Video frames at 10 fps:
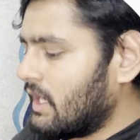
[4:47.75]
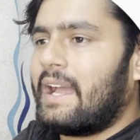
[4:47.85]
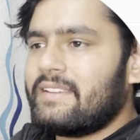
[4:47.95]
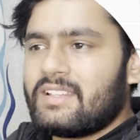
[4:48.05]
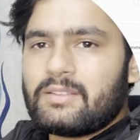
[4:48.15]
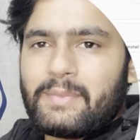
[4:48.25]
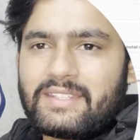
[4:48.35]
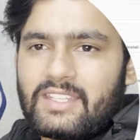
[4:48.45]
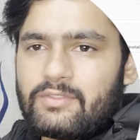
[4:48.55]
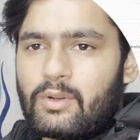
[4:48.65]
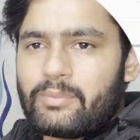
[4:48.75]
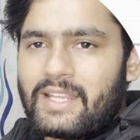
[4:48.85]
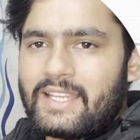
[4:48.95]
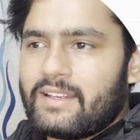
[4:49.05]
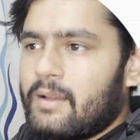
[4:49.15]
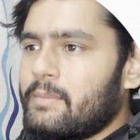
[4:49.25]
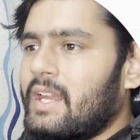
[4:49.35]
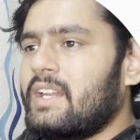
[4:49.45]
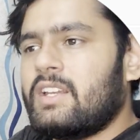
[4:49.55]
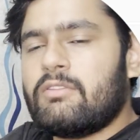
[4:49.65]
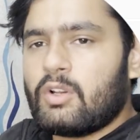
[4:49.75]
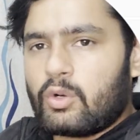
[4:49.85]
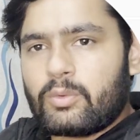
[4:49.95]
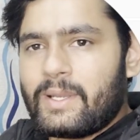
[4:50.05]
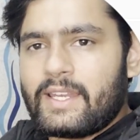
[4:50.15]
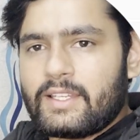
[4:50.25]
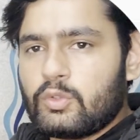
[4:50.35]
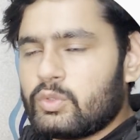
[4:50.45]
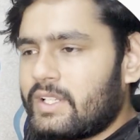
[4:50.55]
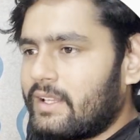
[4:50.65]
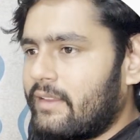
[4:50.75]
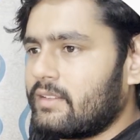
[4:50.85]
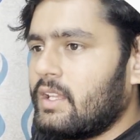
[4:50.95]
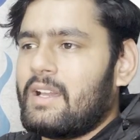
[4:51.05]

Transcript: I just message from Telegram and it will automatically do the task.